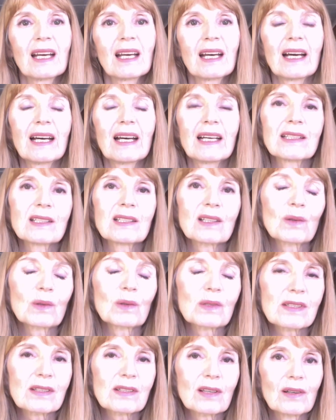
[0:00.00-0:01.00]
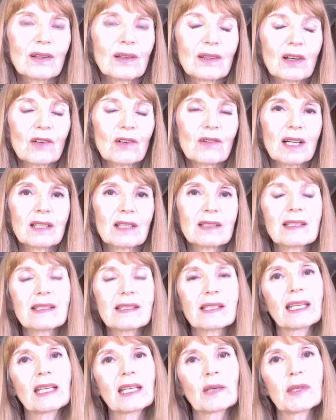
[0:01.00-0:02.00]
and also around
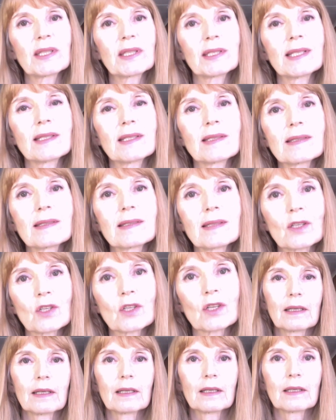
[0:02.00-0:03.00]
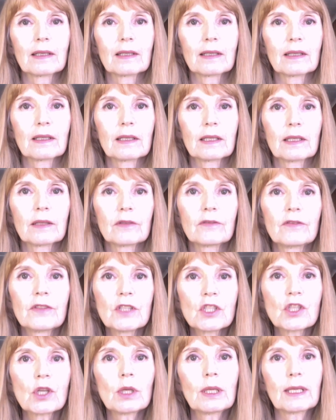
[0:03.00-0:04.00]
sticking with their decisions.
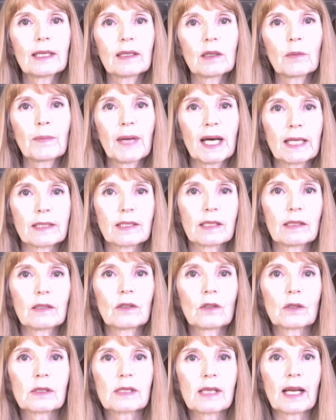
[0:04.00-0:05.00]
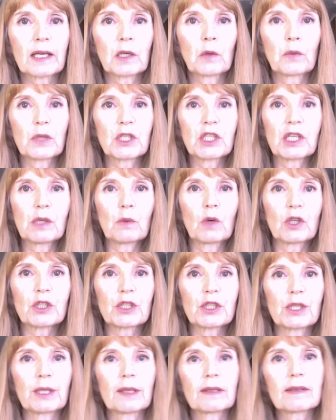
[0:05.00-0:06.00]
Visually, the pattern looks like a wishy
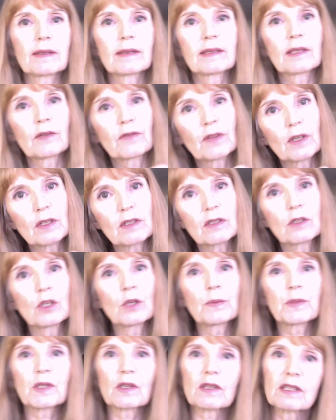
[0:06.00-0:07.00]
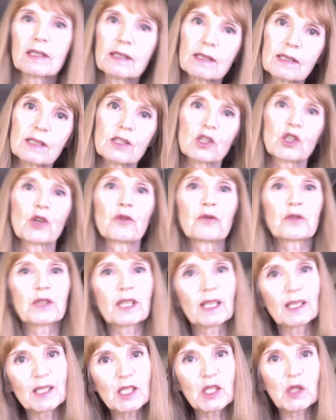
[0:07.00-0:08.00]
washy. It's as if those loops are
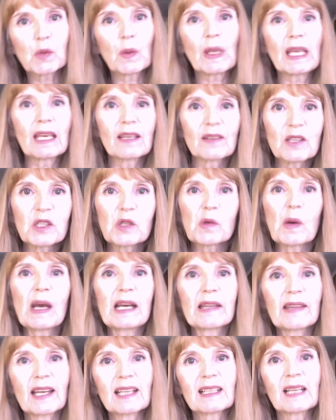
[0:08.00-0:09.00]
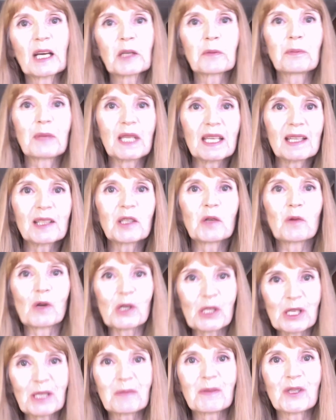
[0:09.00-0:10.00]
shifting and swinging this way and that, like being in a
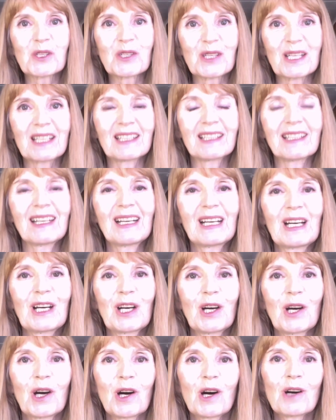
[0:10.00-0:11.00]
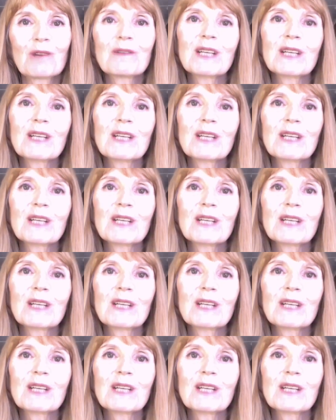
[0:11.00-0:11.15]
washing machine of